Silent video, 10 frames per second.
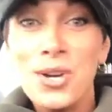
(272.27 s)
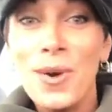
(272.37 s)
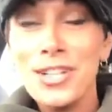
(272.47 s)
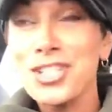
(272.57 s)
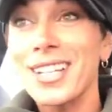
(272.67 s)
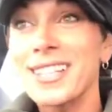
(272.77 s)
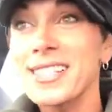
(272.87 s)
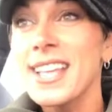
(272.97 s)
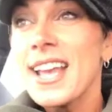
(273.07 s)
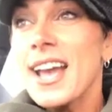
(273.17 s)

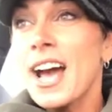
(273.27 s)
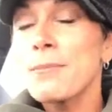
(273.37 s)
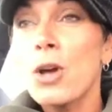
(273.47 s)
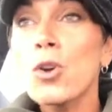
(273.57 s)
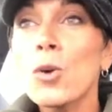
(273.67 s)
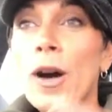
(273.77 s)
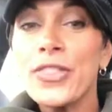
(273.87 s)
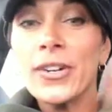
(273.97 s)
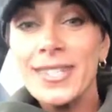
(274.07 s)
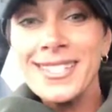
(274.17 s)
questions. Don't go
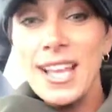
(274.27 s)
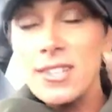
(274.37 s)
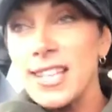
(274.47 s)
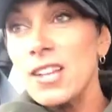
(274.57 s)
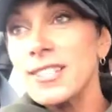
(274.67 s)
out there and sell,